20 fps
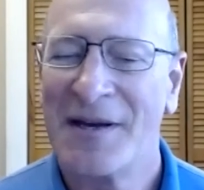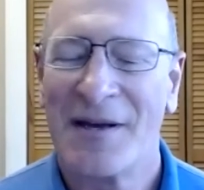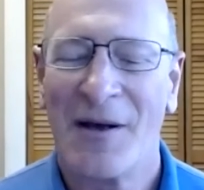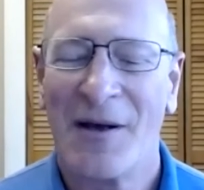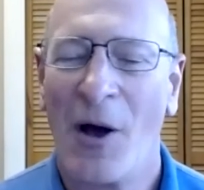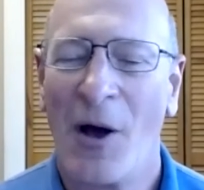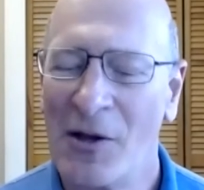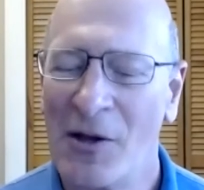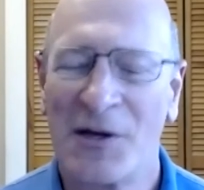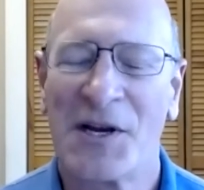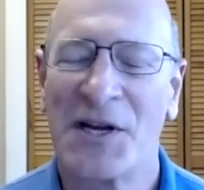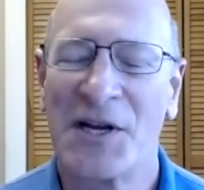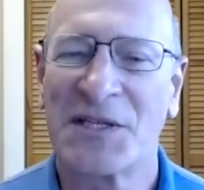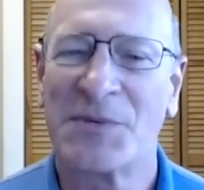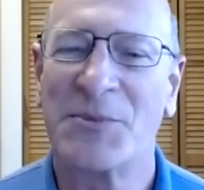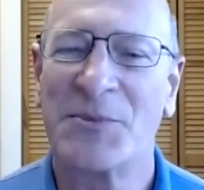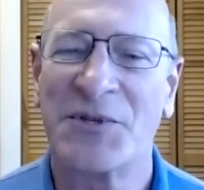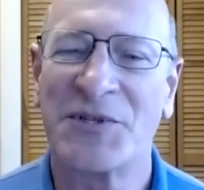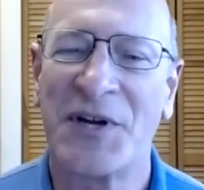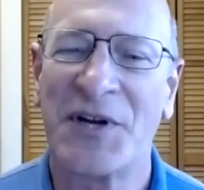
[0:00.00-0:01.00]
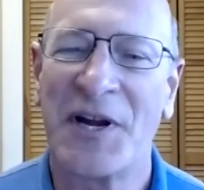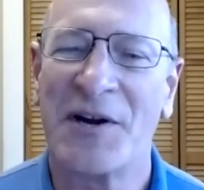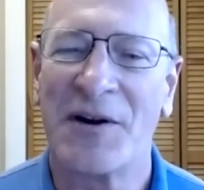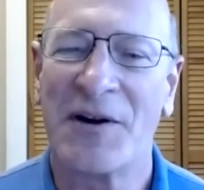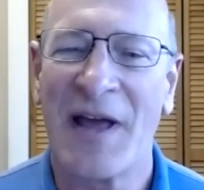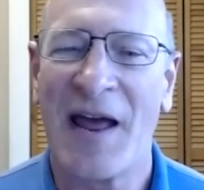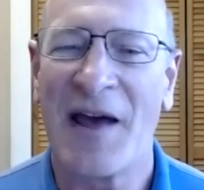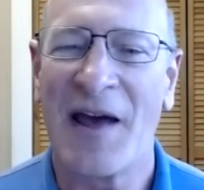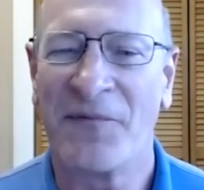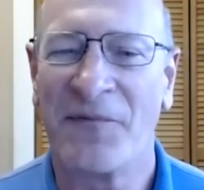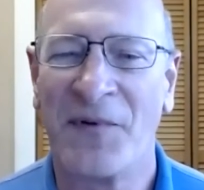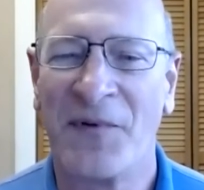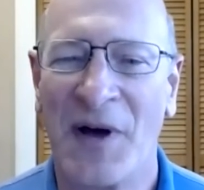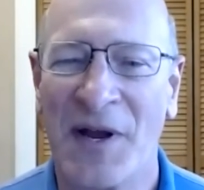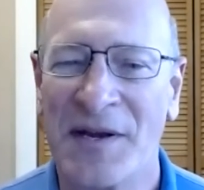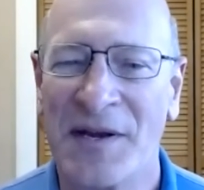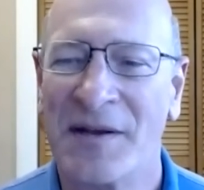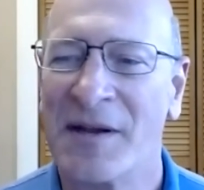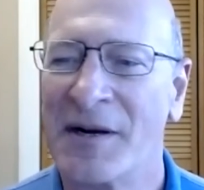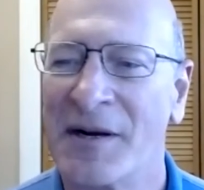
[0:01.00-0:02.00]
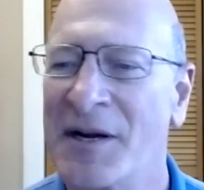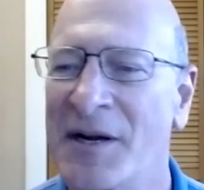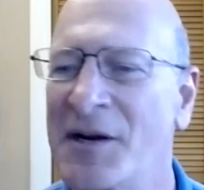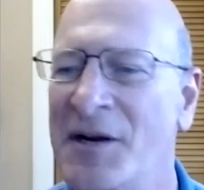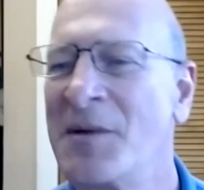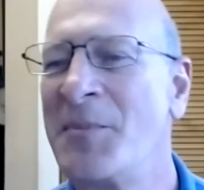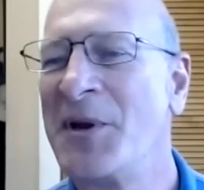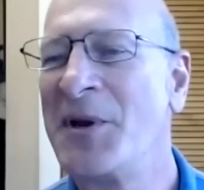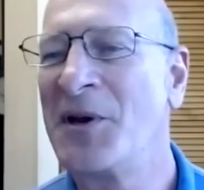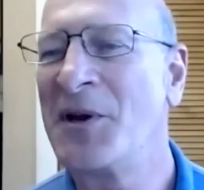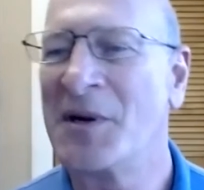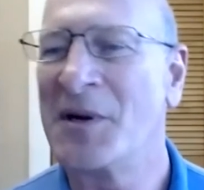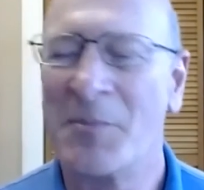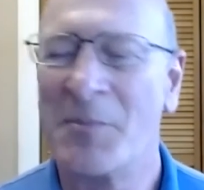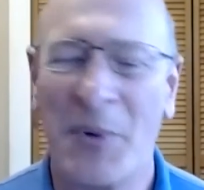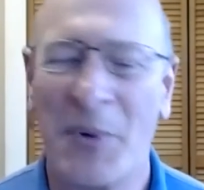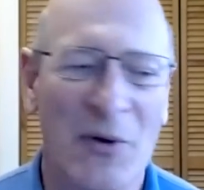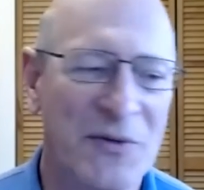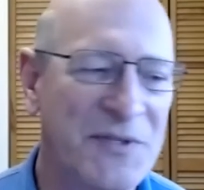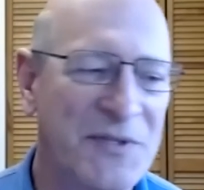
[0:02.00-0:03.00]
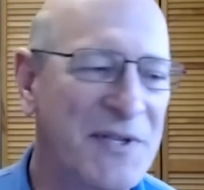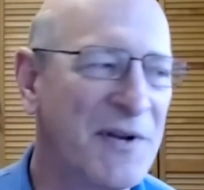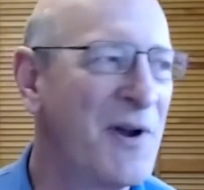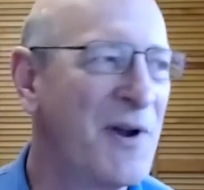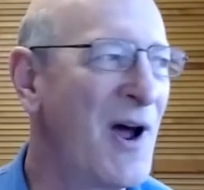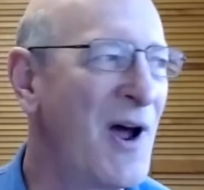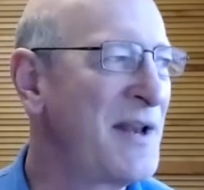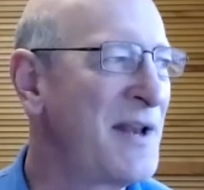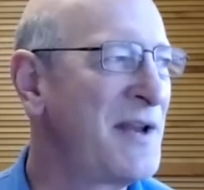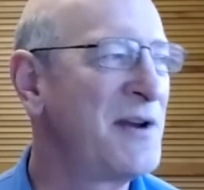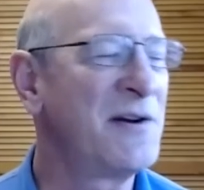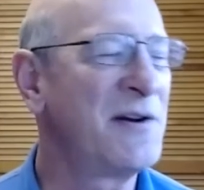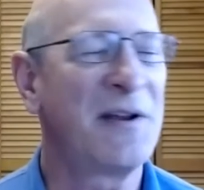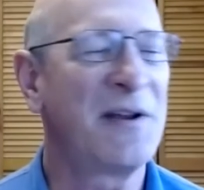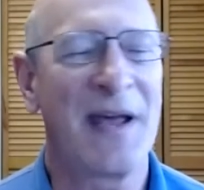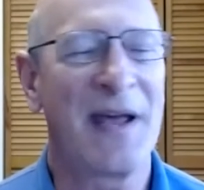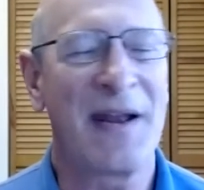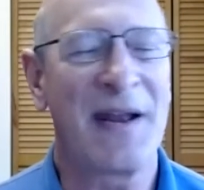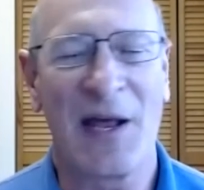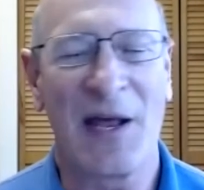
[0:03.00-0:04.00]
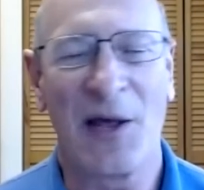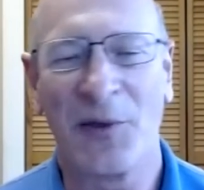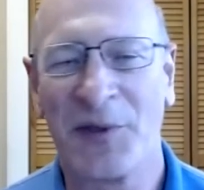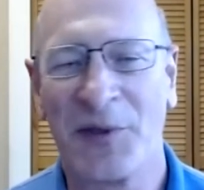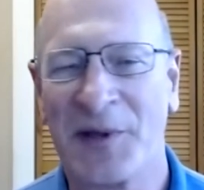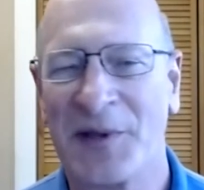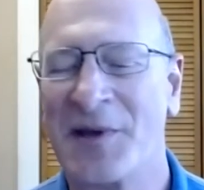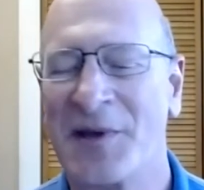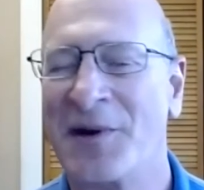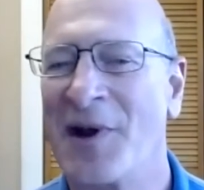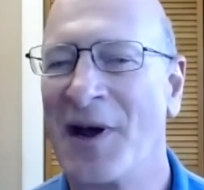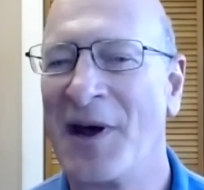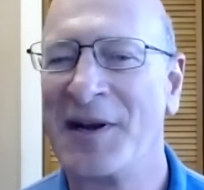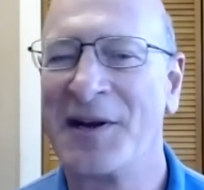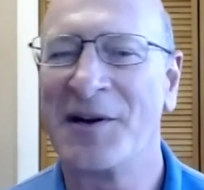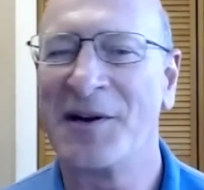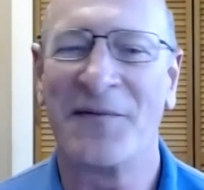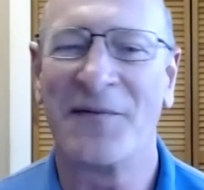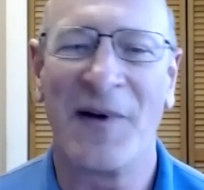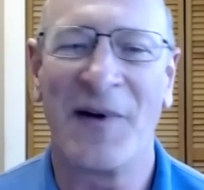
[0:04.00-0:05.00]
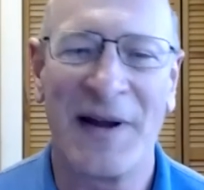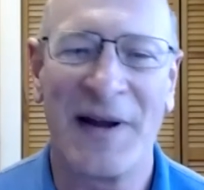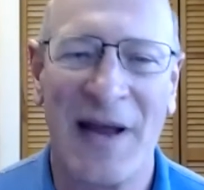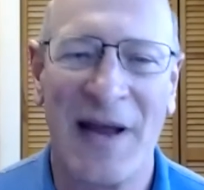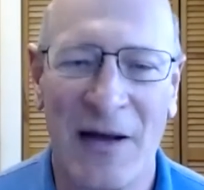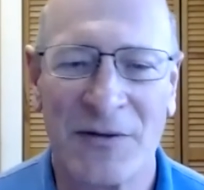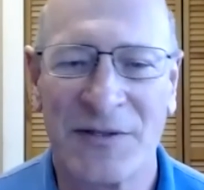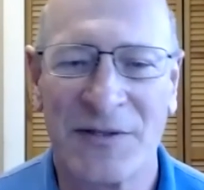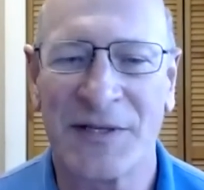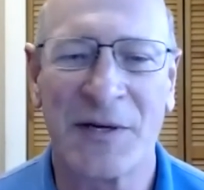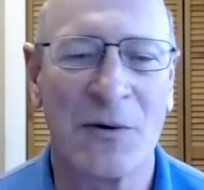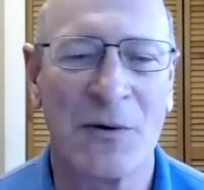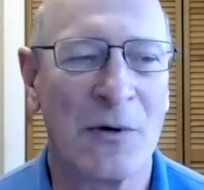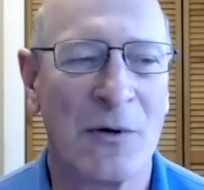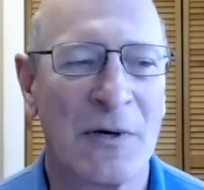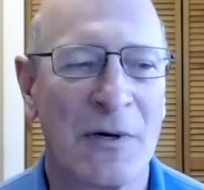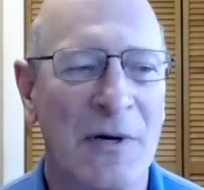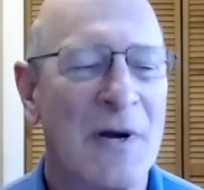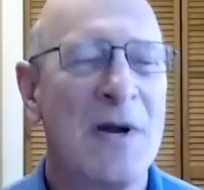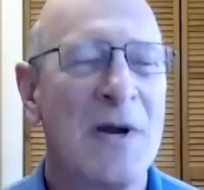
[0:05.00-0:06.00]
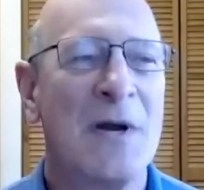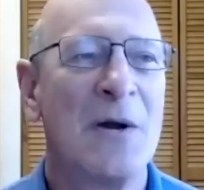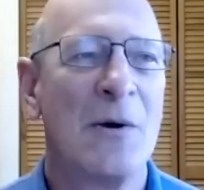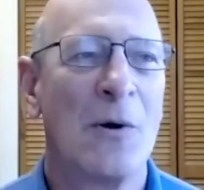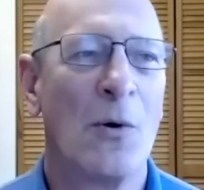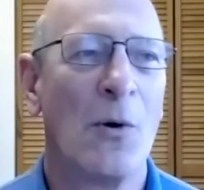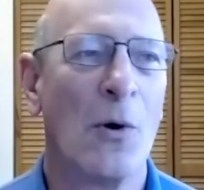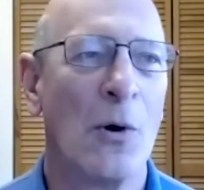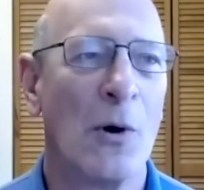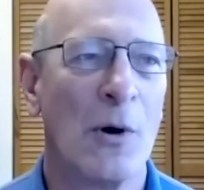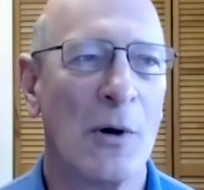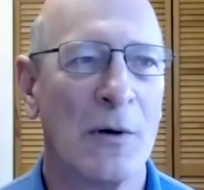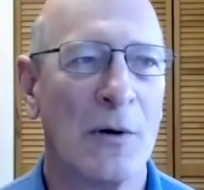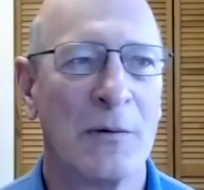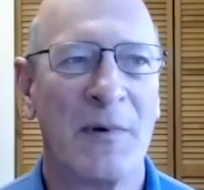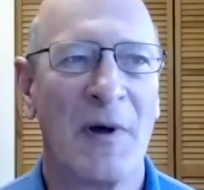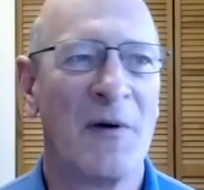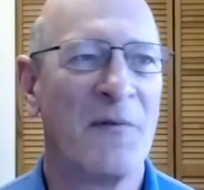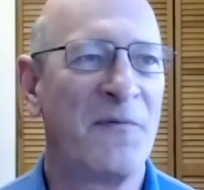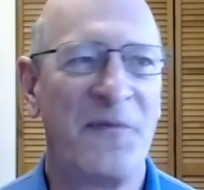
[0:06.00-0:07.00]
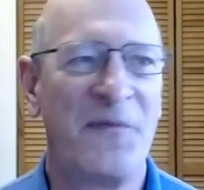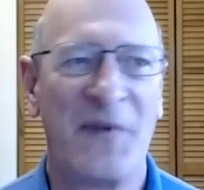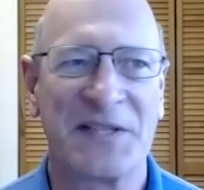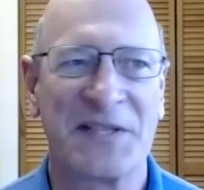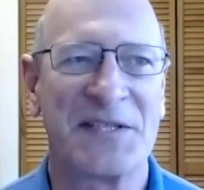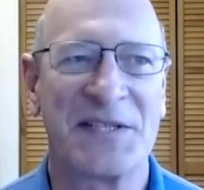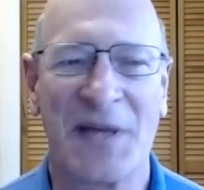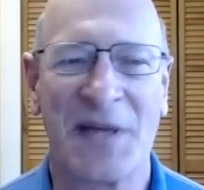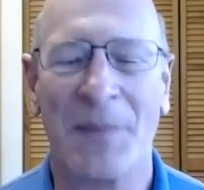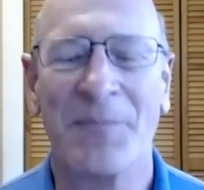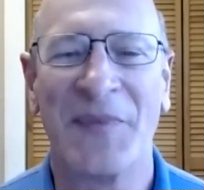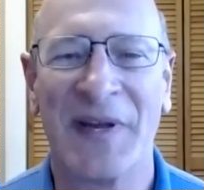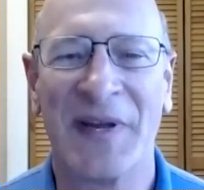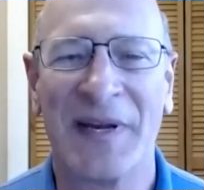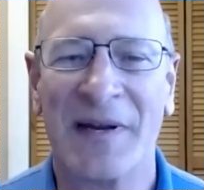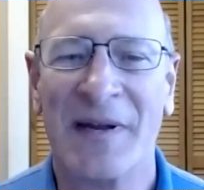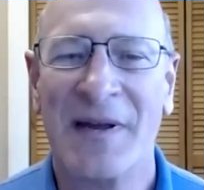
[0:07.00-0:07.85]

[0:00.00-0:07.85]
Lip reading: all our customers are here to have fun. They're here to be on their boats. They're not here to get healthy. They're not here to find housing or fix something.